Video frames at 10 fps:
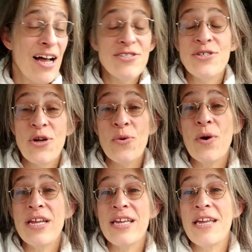I also don't
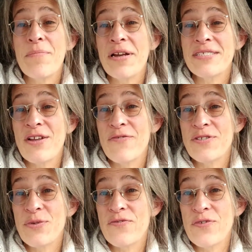want to eat myself
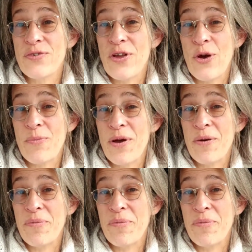into a food coma